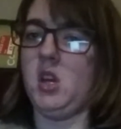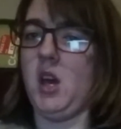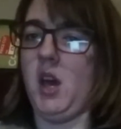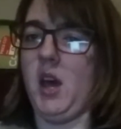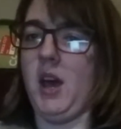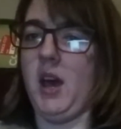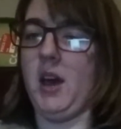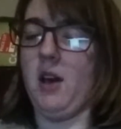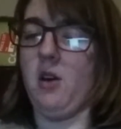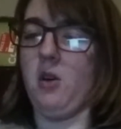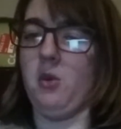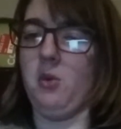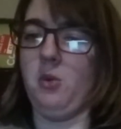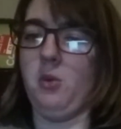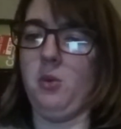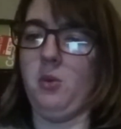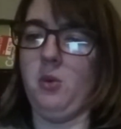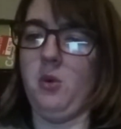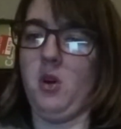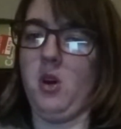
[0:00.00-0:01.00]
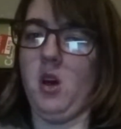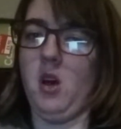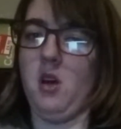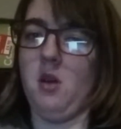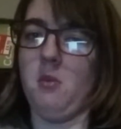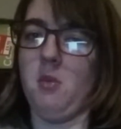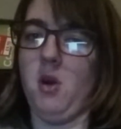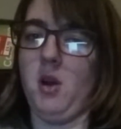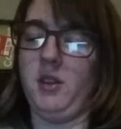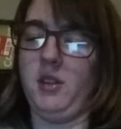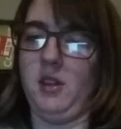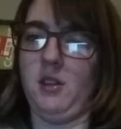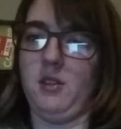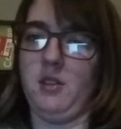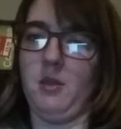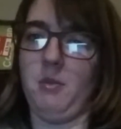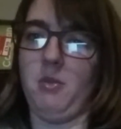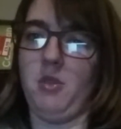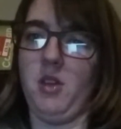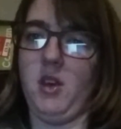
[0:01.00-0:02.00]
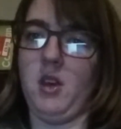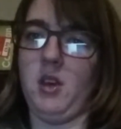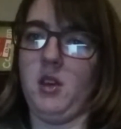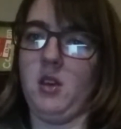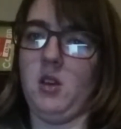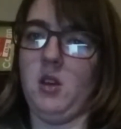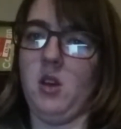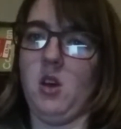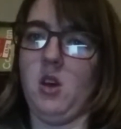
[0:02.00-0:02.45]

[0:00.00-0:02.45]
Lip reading: how I did something,